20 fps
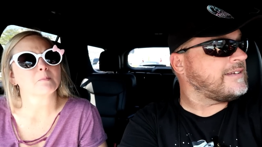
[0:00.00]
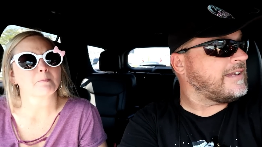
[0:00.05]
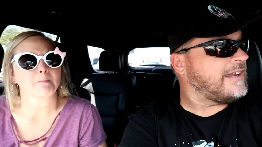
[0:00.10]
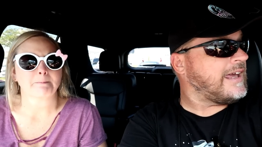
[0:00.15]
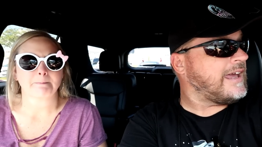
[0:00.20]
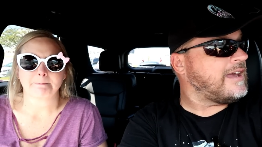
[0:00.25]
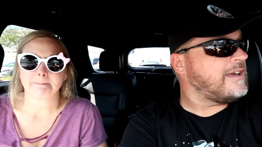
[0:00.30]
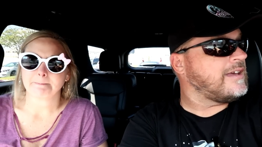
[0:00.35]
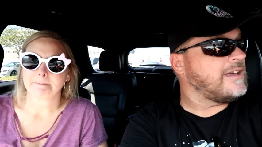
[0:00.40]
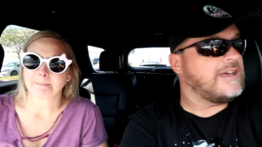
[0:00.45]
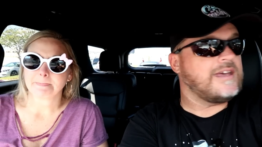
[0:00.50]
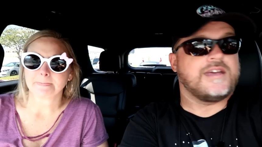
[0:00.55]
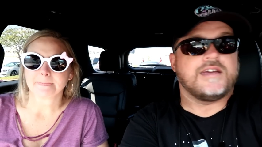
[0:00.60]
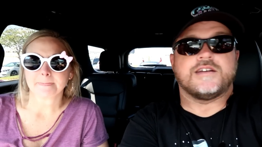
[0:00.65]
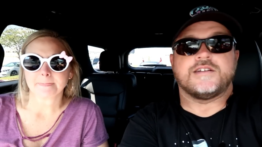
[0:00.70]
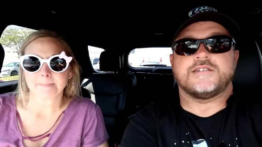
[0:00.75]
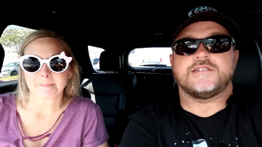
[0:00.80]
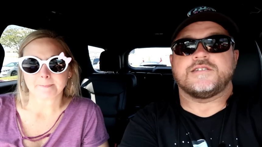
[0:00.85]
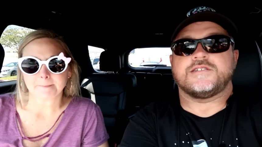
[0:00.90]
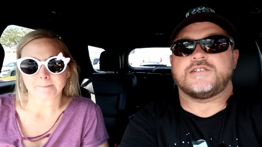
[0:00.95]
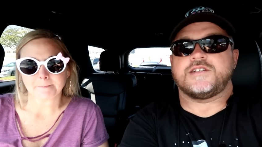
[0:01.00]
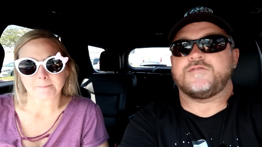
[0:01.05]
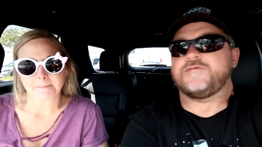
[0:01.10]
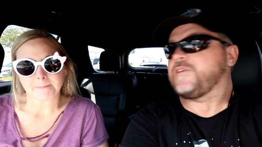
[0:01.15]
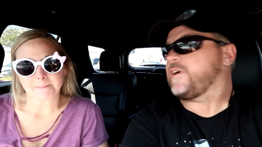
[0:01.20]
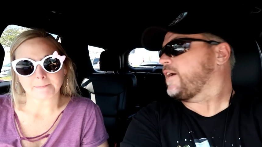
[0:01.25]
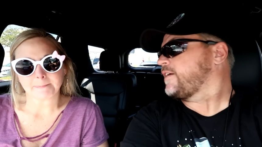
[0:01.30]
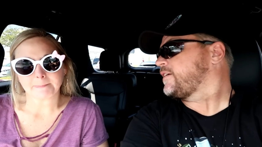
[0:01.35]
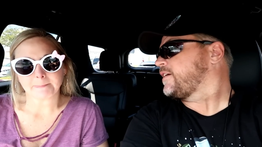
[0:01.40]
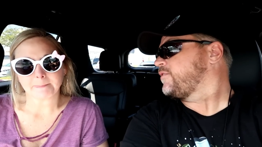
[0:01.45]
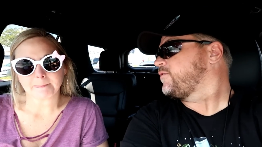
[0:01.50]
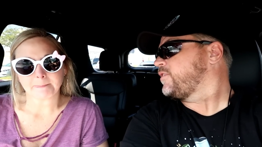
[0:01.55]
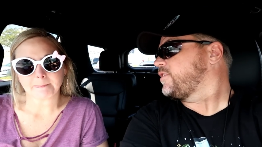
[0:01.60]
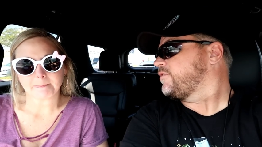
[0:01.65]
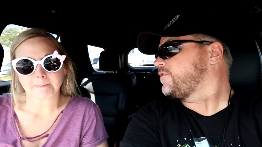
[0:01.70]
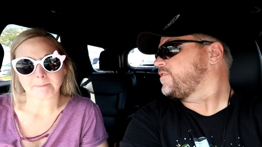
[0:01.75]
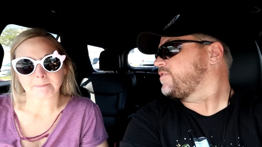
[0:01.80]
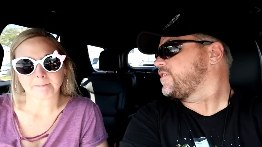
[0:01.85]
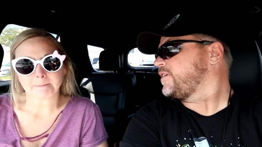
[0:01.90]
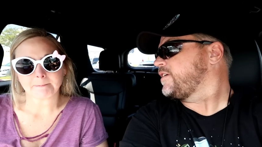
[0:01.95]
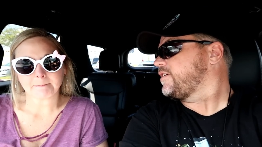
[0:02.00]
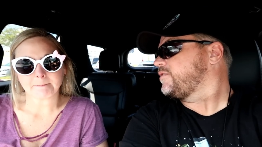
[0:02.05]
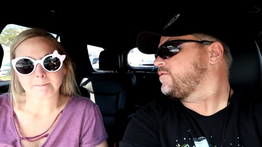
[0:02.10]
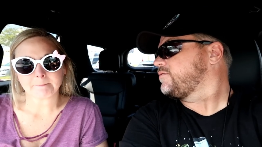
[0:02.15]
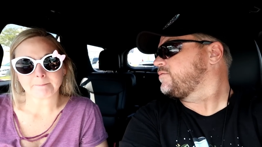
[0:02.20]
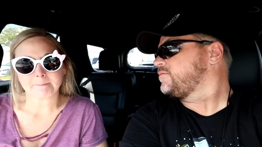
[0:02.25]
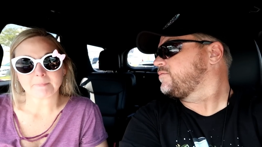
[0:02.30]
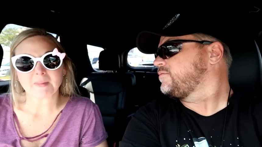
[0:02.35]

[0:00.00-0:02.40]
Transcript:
Speaker 1: today, she forgot to give you a receipt.